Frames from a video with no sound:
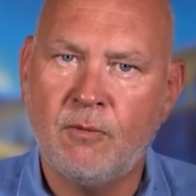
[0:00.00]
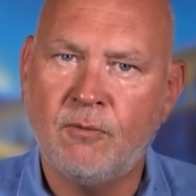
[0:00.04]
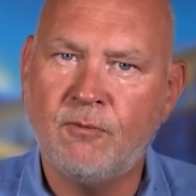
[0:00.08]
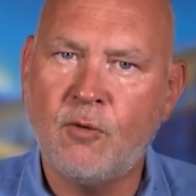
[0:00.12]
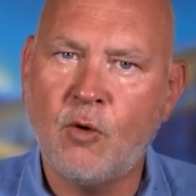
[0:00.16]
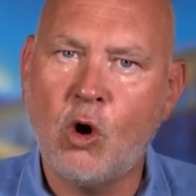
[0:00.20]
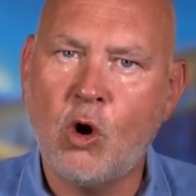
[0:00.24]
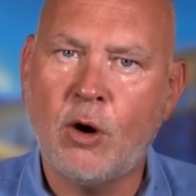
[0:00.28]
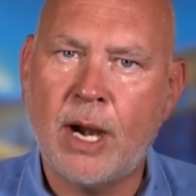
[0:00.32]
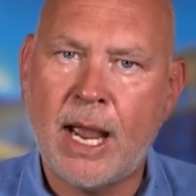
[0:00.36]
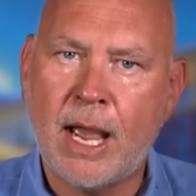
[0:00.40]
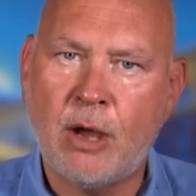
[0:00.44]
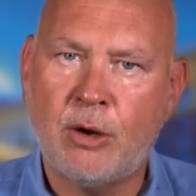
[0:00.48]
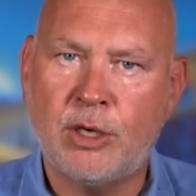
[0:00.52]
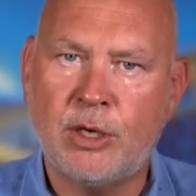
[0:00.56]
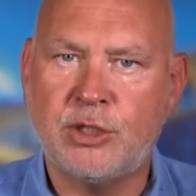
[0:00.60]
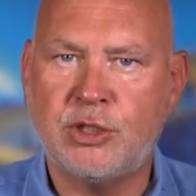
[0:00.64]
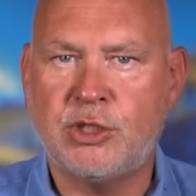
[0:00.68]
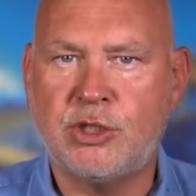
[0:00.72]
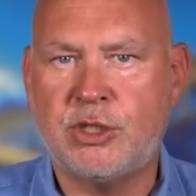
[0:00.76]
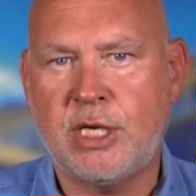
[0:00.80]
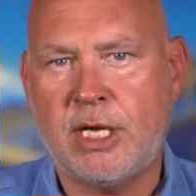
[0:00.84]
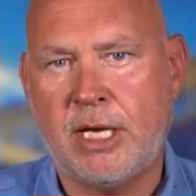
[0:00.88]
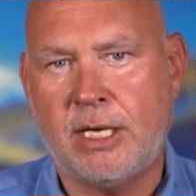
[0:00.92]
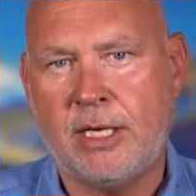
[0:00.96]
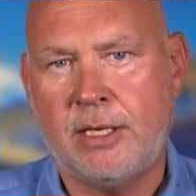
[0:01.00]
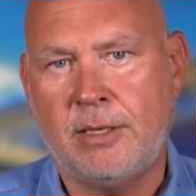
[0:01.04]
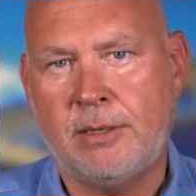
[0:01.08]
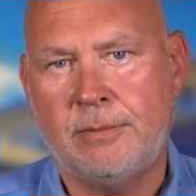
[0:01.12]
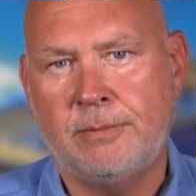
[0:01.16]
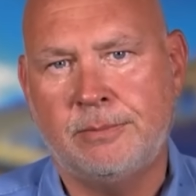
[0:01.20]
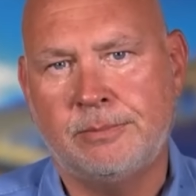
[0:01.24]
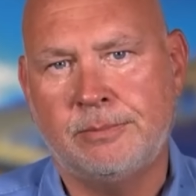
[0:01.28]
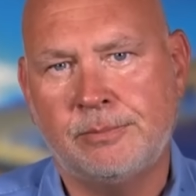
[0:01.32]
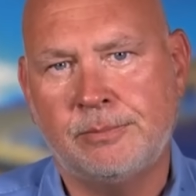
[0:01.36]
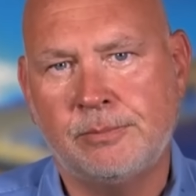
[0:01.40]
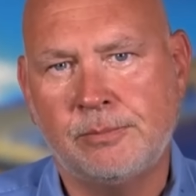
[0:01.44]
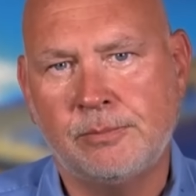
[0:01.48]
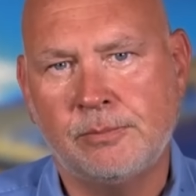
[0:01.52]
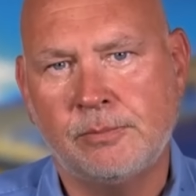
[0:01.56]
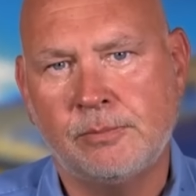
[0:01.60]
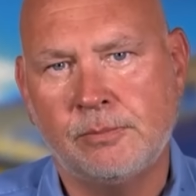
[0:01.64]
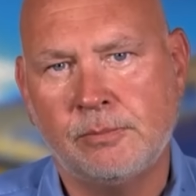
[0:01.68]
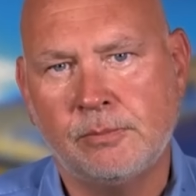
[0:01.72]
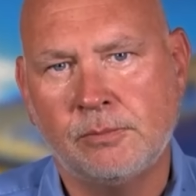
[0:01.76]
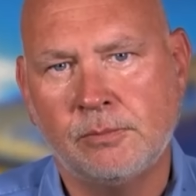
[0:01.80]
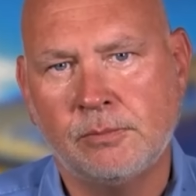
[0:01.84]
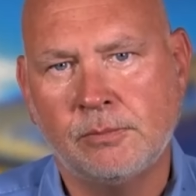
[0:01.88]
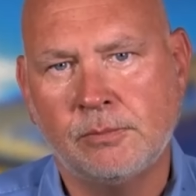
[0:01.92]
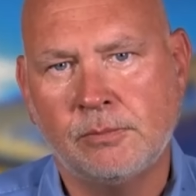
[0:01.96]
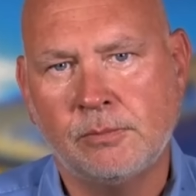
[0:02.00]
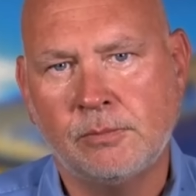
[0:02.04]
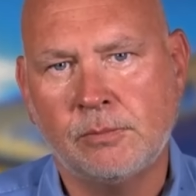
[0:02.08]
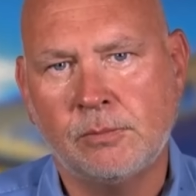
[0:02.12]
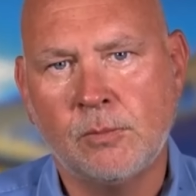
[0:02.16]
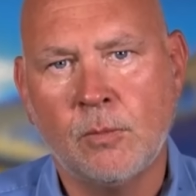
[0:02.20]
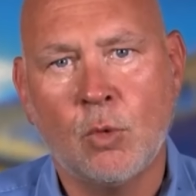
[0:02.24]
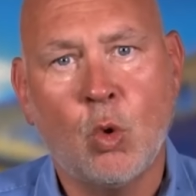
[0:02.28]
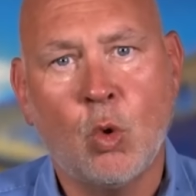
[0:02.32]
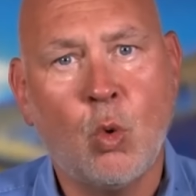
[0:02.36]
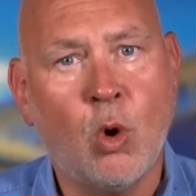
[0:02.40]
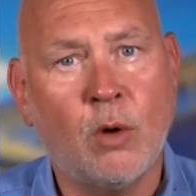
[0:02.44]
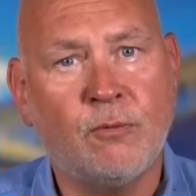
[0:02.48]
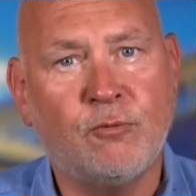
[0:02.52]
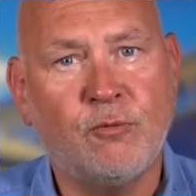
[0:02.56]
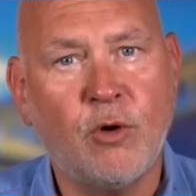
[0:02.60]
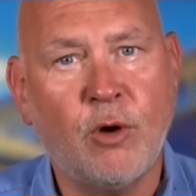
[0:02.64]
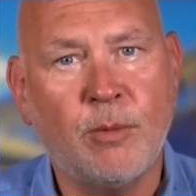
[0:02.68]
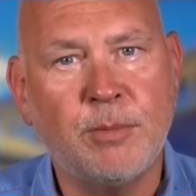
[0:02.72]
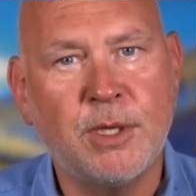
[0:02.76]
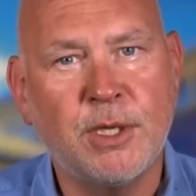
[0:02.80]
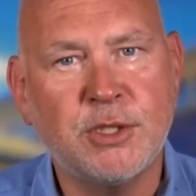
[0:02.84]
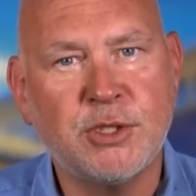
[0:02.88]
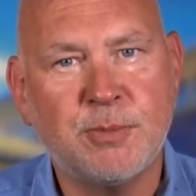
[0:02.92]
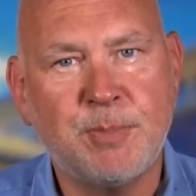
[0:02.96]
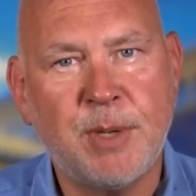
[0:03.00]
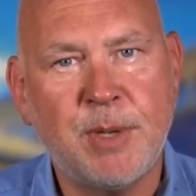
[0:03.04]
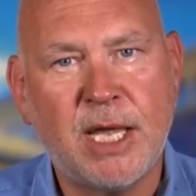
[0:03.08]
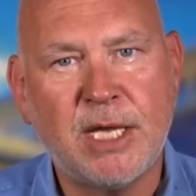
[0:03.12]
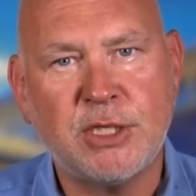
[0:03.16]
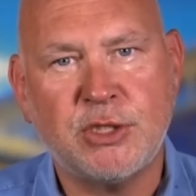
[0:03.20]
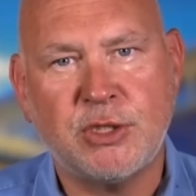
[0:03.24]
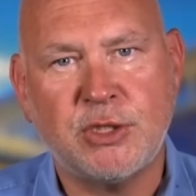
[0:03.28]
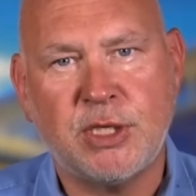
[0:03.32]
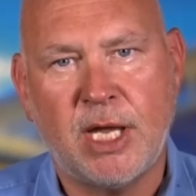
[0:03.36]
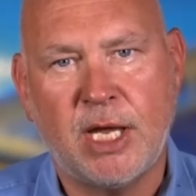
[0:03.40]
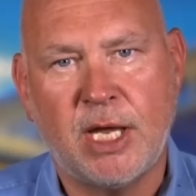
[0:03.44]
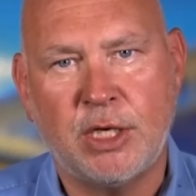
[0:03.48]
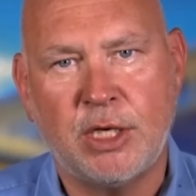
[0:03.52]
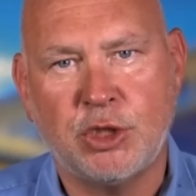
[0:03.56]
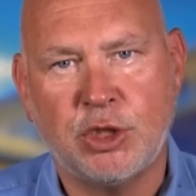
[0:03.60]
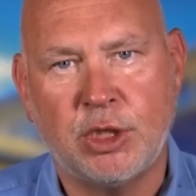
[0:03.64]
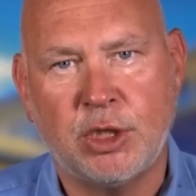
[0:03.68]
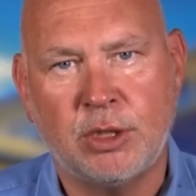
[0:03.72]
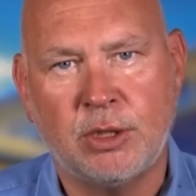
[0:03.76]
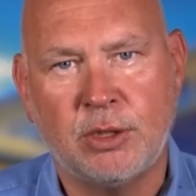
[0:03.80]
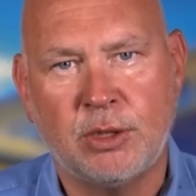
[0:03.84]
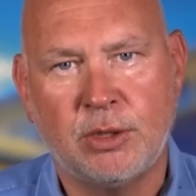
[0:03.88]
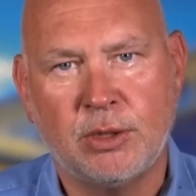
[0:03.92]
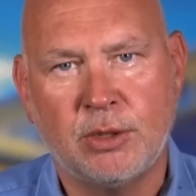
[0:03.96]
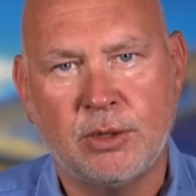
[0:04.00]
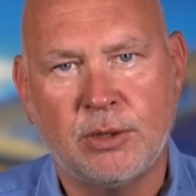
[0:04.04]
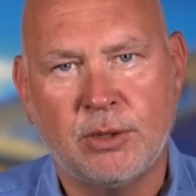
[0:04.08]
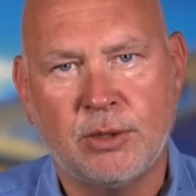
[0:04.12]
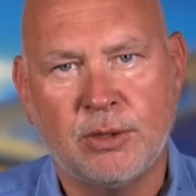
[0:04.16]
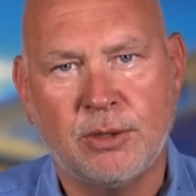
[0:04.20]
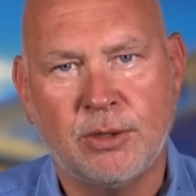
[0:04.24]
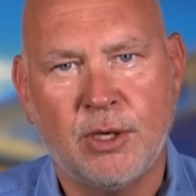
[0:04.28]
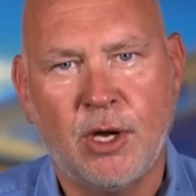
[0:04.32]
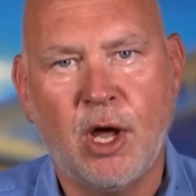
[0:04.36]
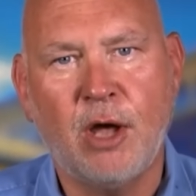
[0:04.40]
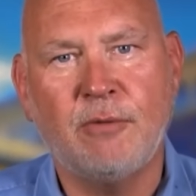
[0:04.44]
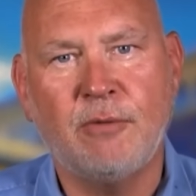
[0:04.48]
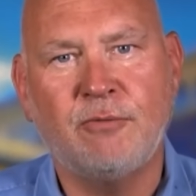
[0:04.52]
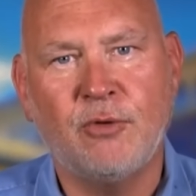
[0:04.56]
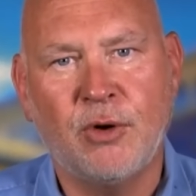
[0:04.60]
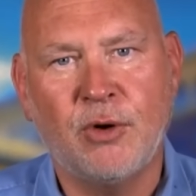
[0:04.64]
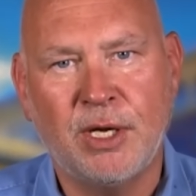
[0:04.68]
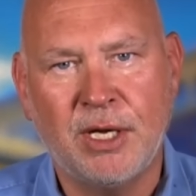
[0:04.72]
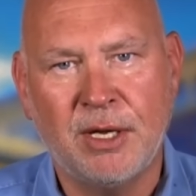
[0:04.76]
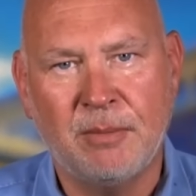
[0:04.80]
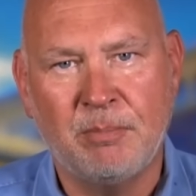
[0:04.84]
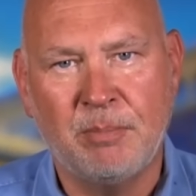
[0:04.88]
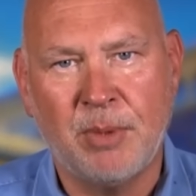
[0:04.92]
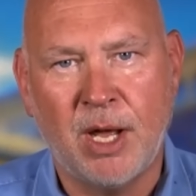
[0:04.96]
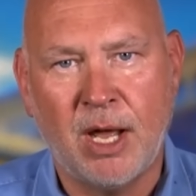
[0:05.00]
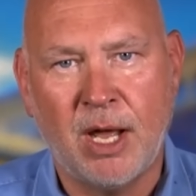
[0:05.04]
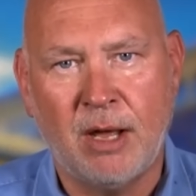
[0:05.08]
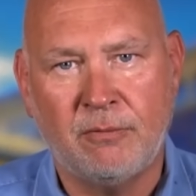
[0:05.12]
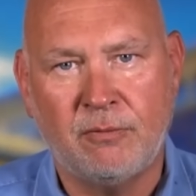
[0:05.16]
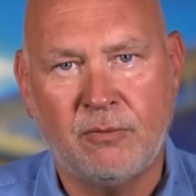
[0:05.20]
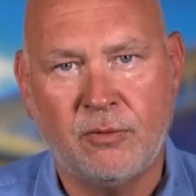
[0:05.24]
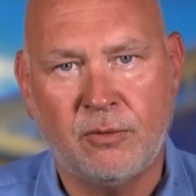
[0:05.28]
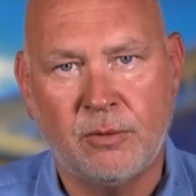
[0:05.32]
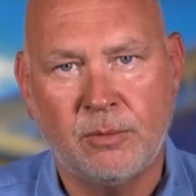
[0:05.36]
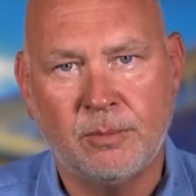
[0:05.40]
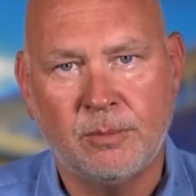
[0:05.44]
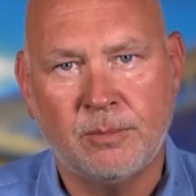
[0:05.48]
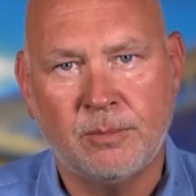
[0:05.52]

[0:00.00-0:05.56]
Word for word: far out at sea or from the space station hovering above.